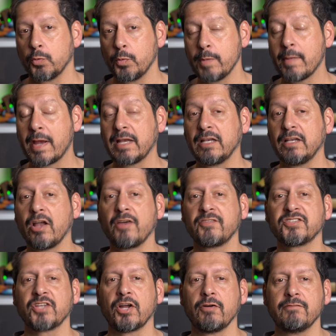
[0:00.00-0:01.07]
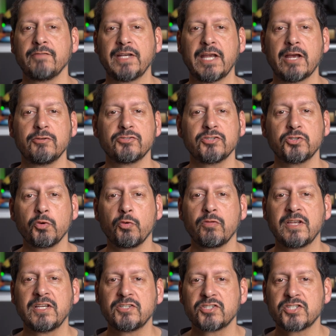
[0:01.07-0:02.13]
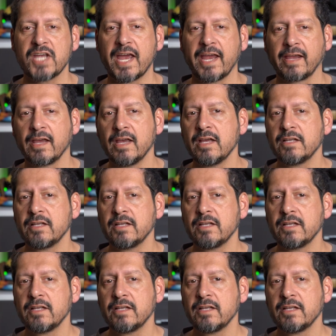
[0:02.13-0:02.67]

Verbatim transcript: We make lifestyle videos and all things tech,